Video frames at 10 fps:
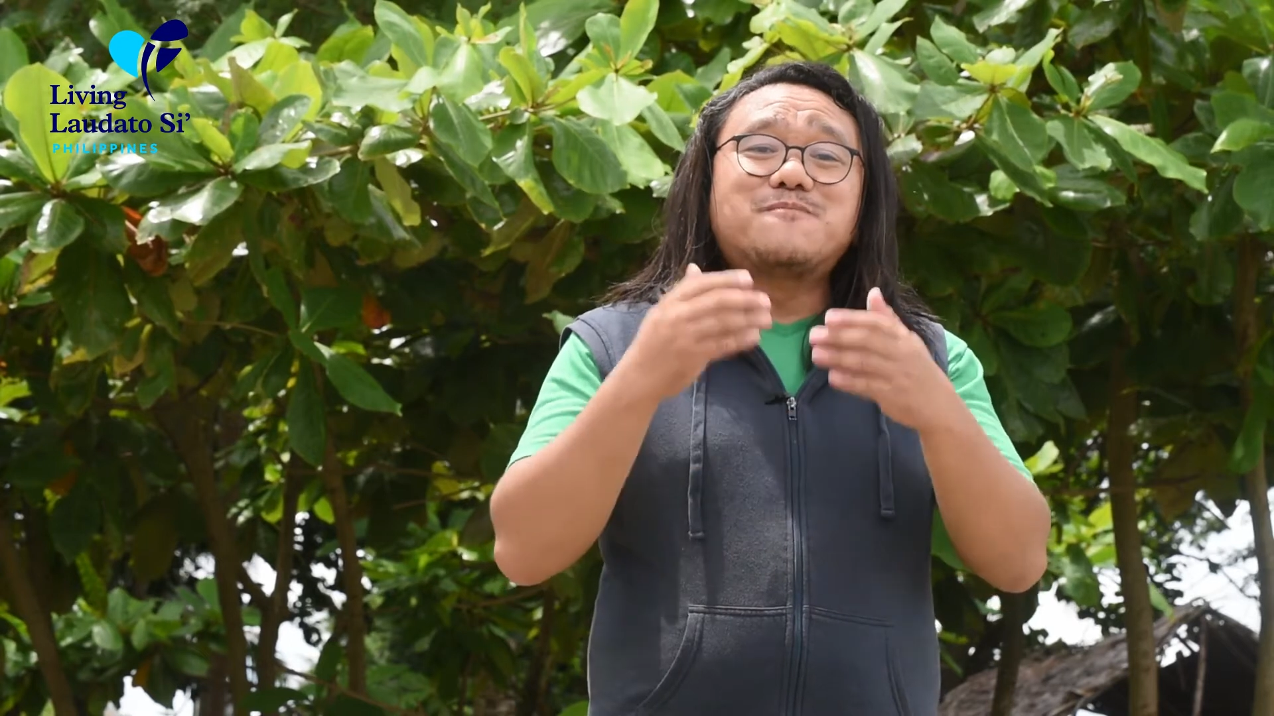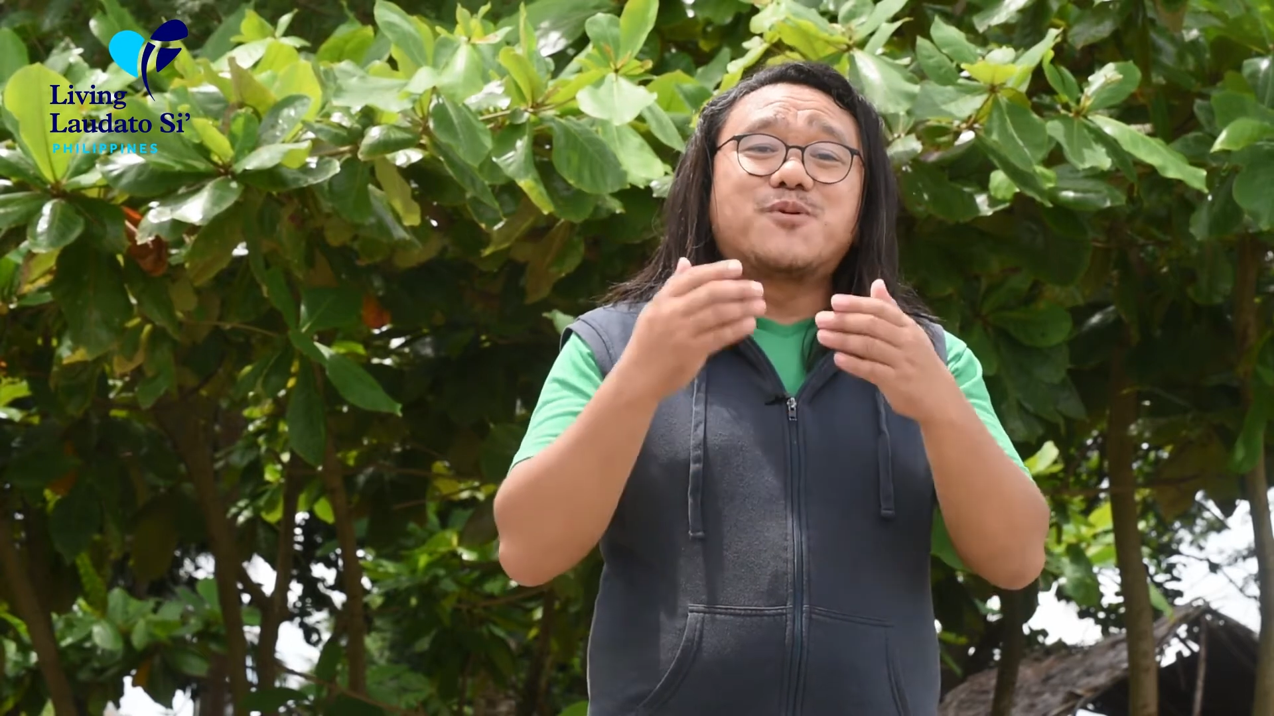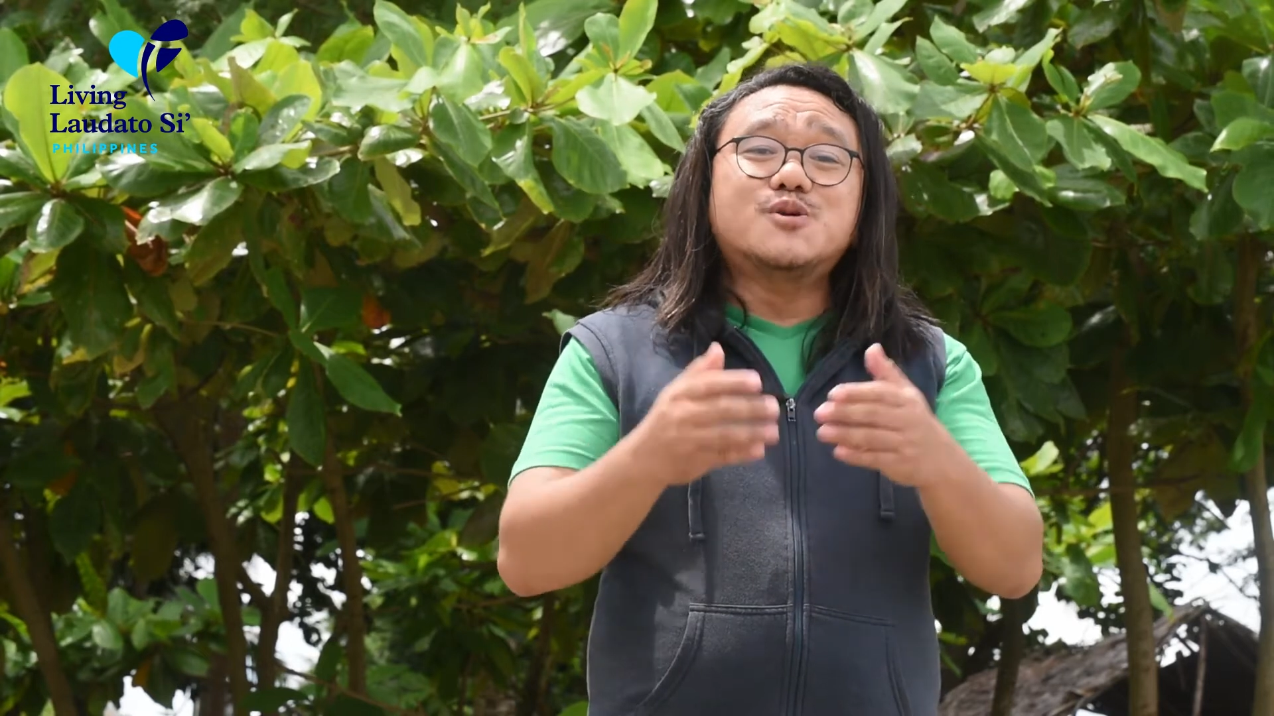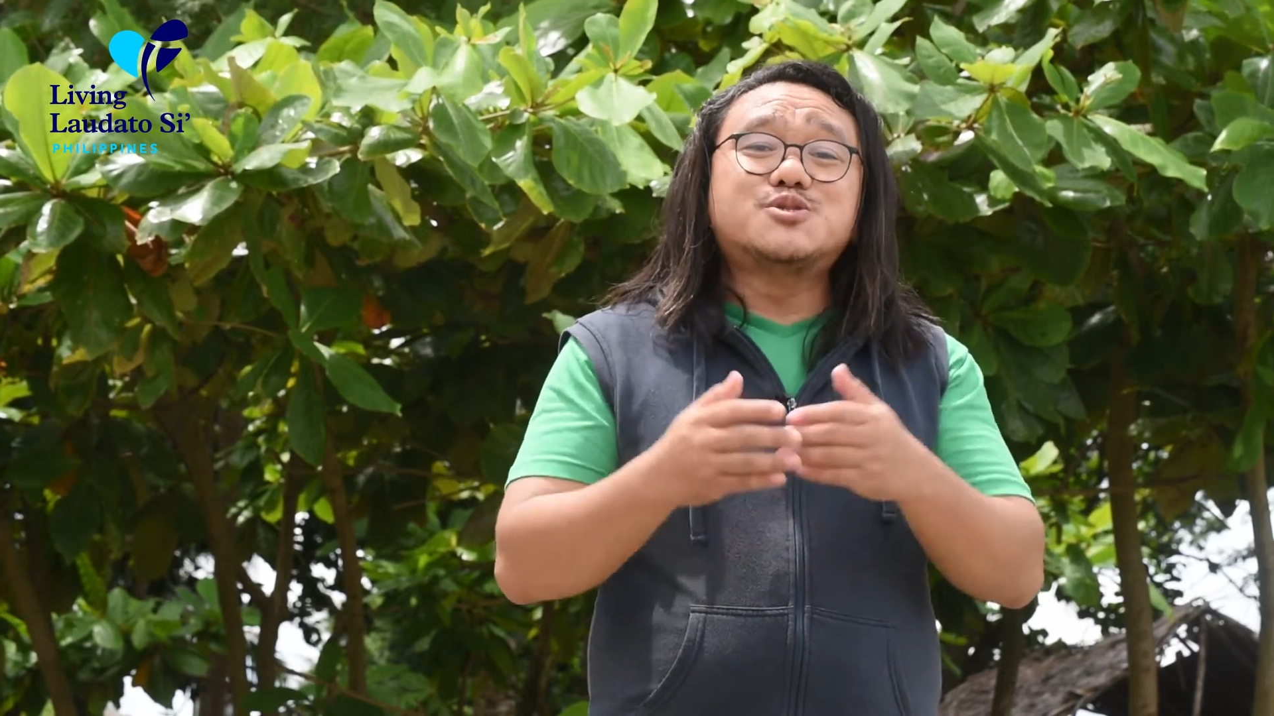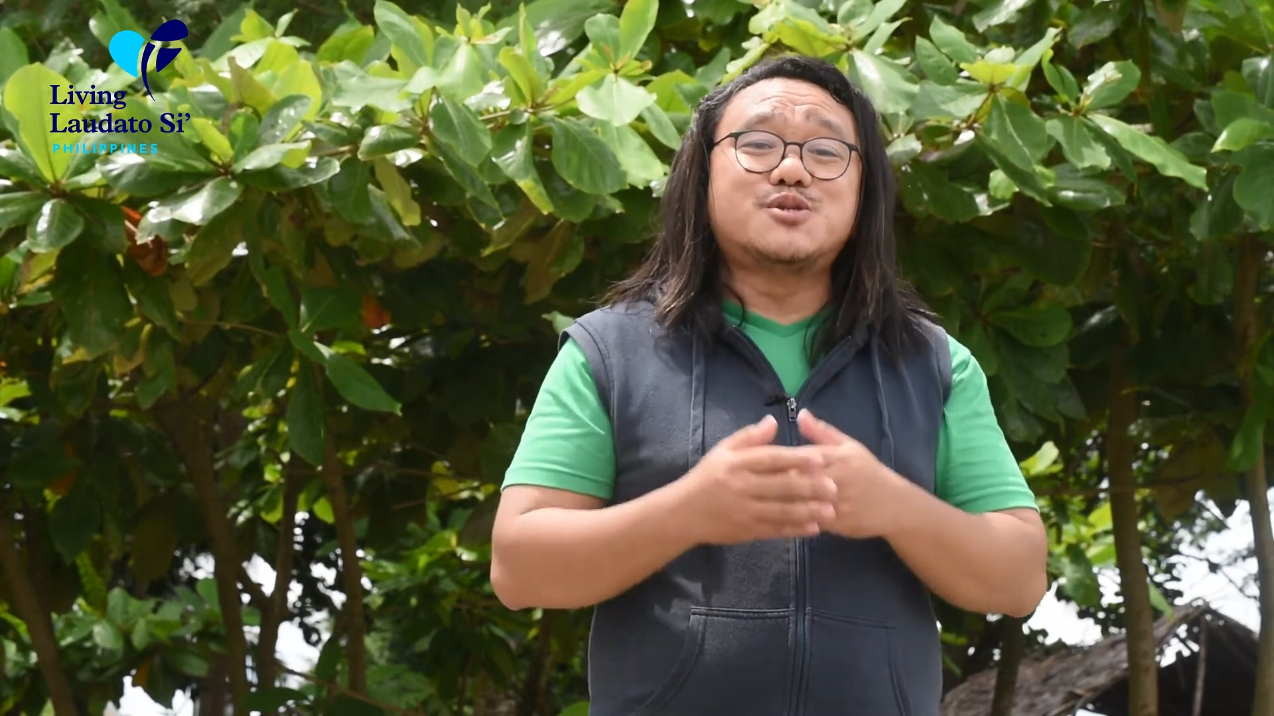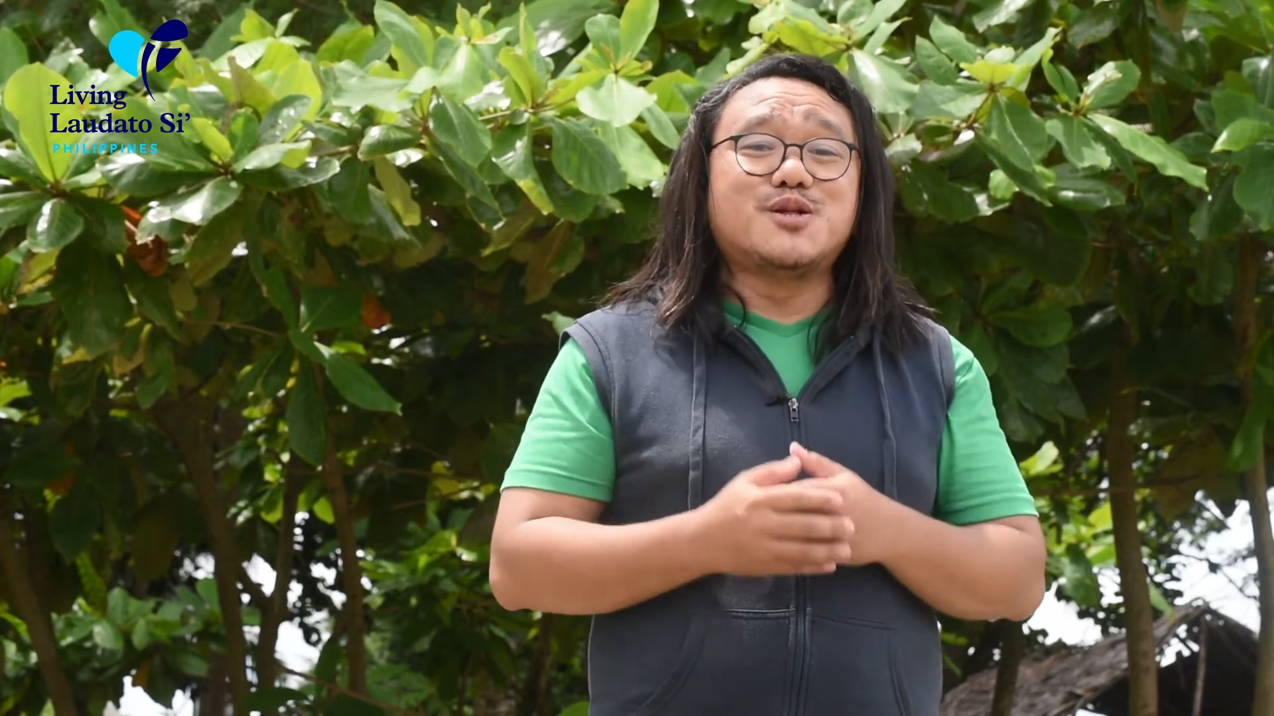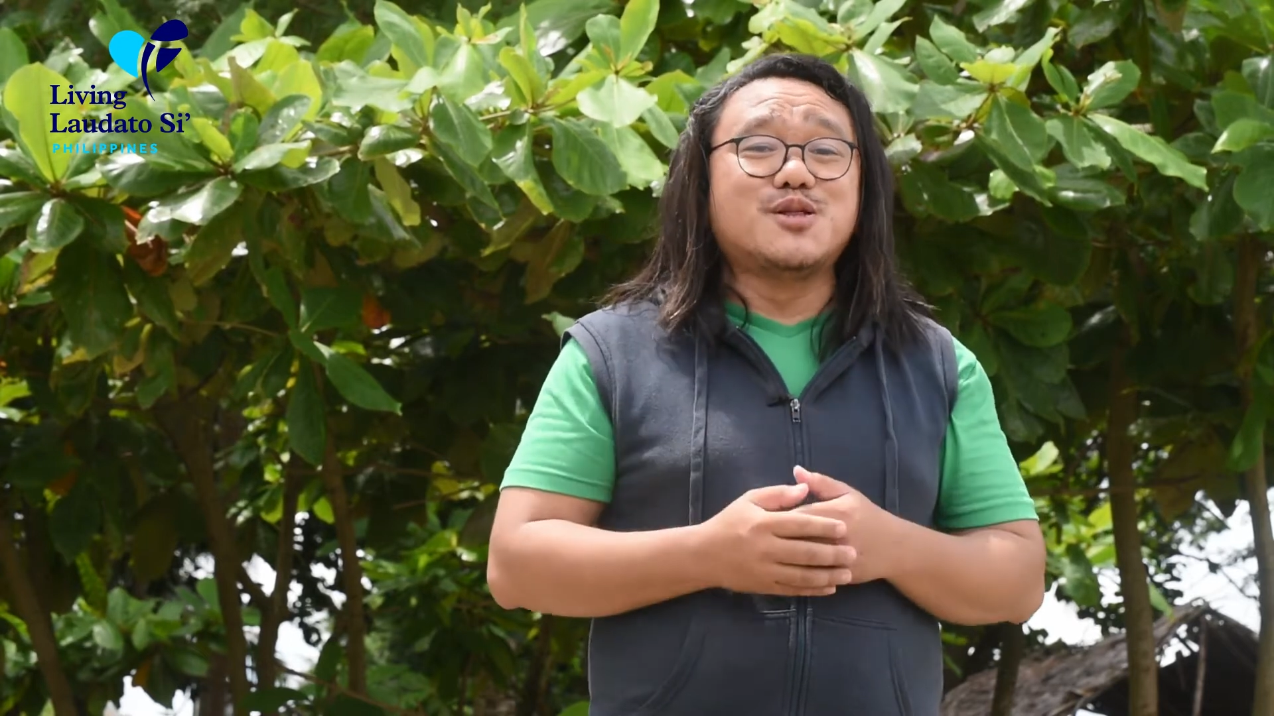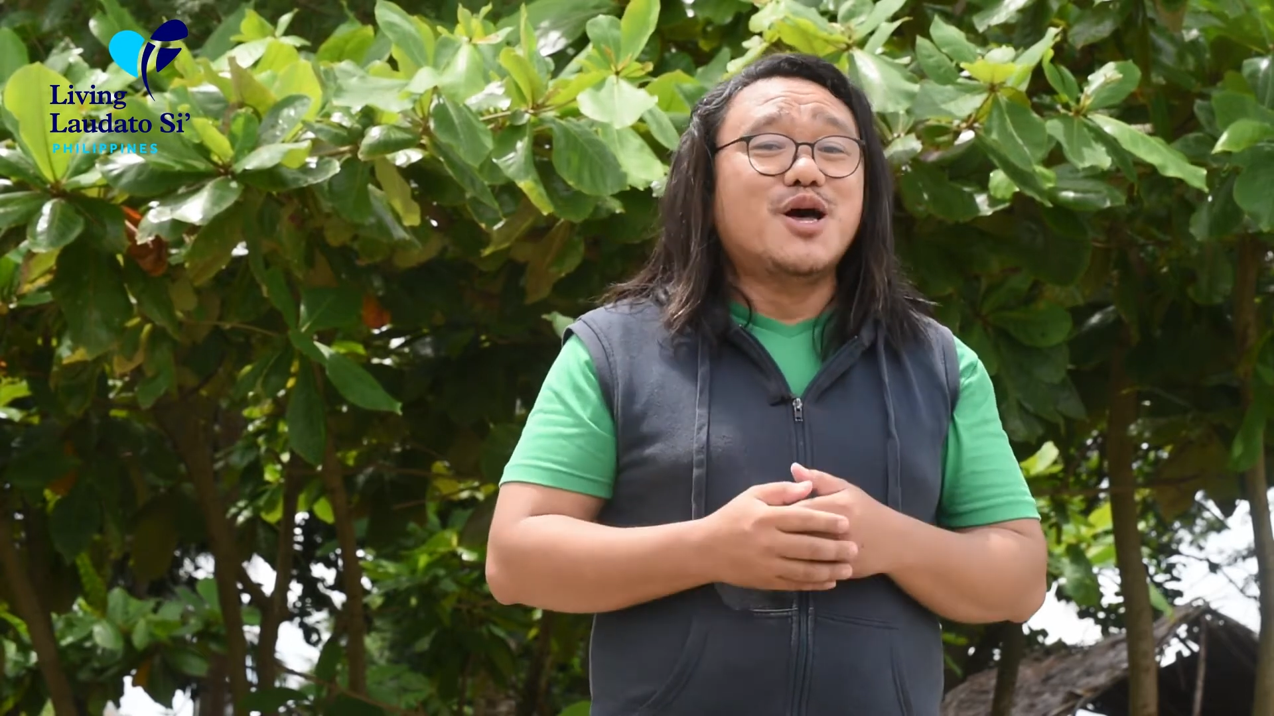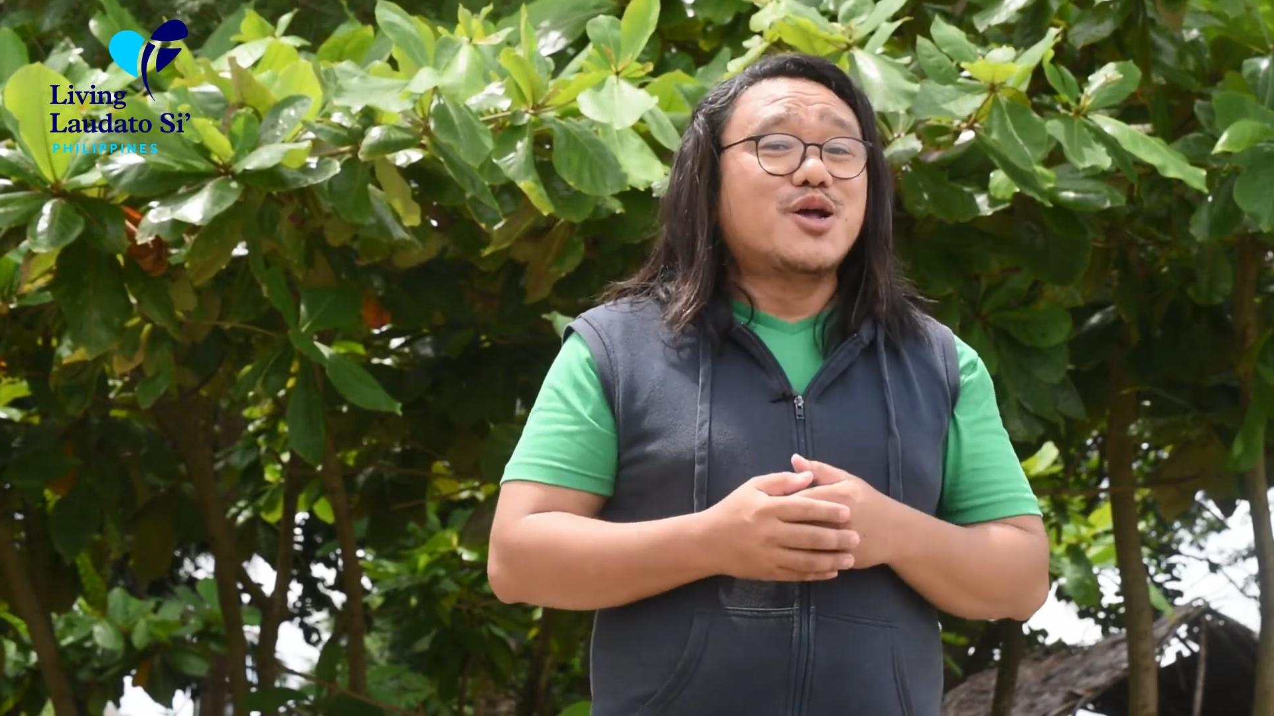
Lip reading: personal